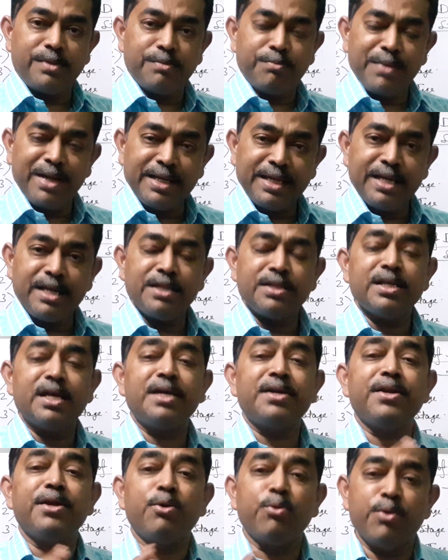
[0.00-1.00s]
making
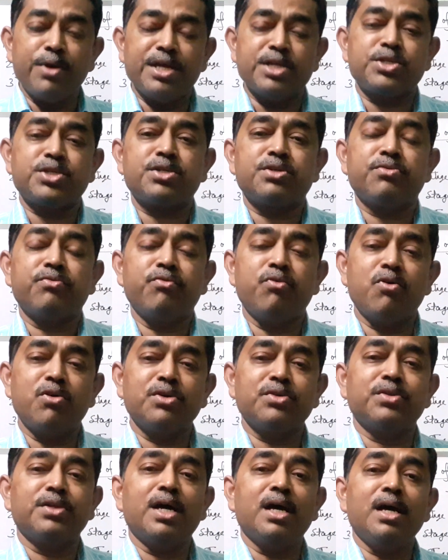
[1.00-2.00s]
the request
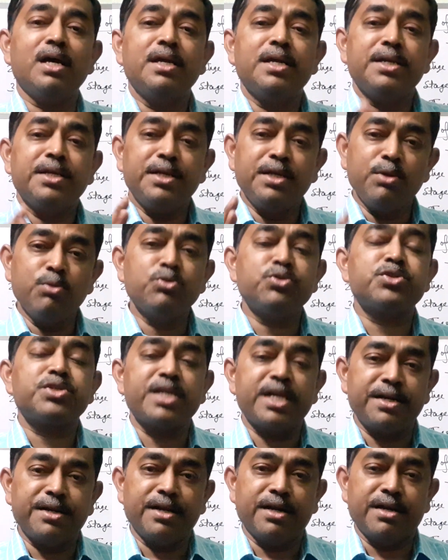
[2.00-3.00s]
for the new
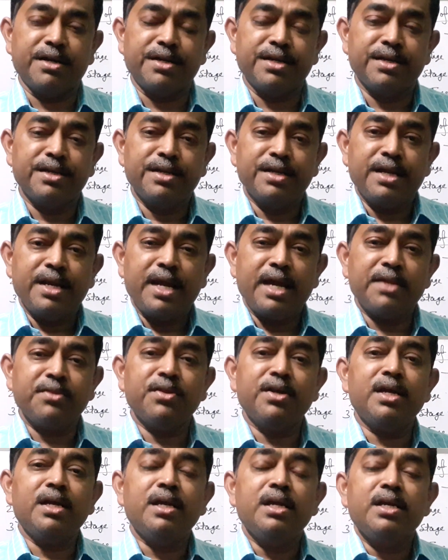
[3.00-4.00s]
standard, and
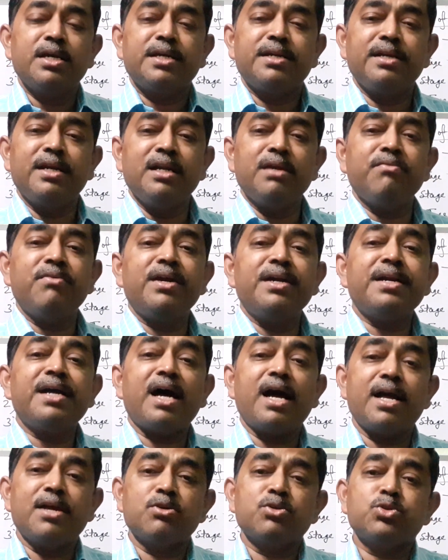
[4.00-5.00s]
the relevant
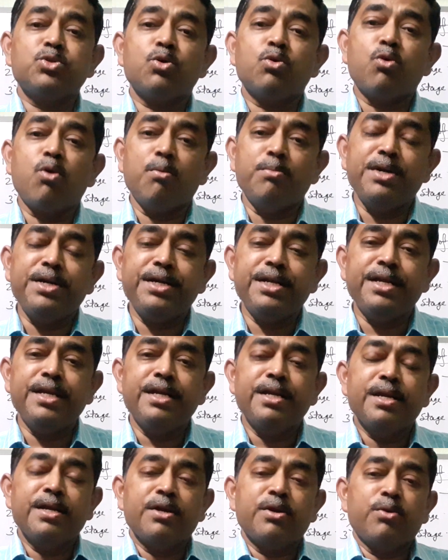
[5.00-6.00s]
ISO
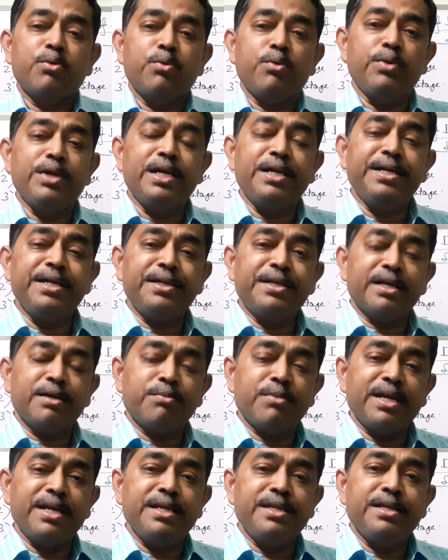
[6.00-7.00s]
committee will
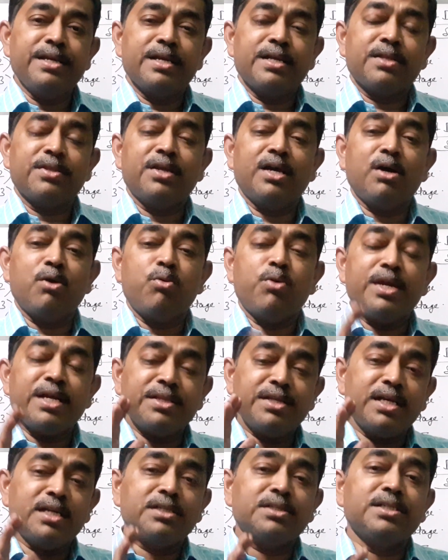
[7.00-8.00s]
determine
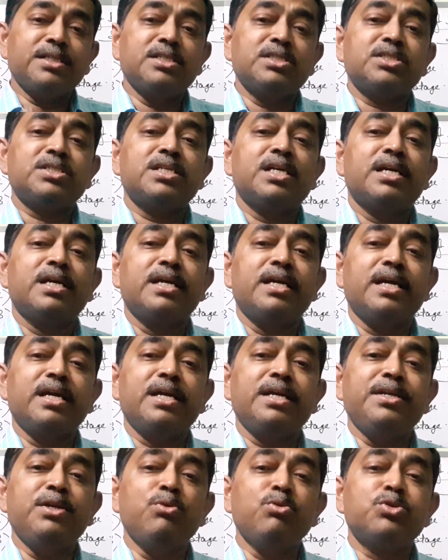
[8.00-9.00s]
whether this
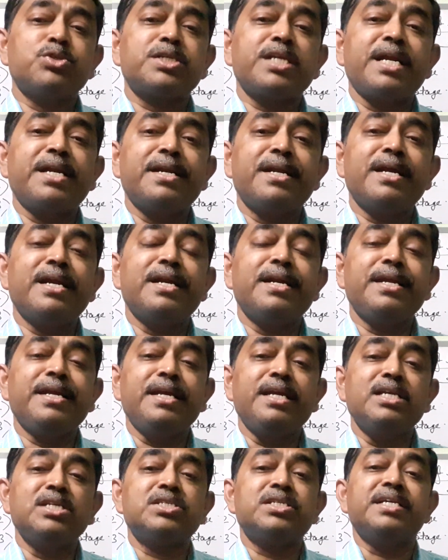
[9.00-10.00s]
new standard
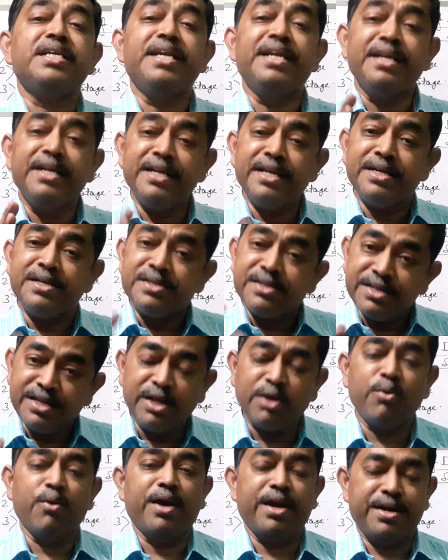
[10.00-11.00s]
is indeed
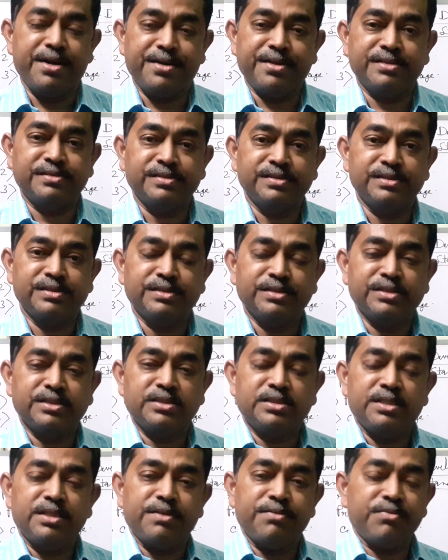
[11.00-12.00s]
required.
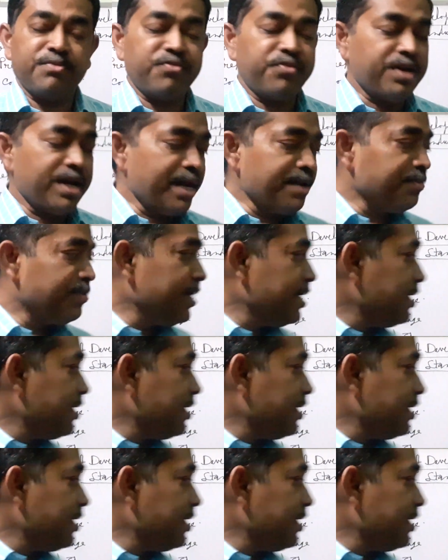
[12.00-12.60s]
So, and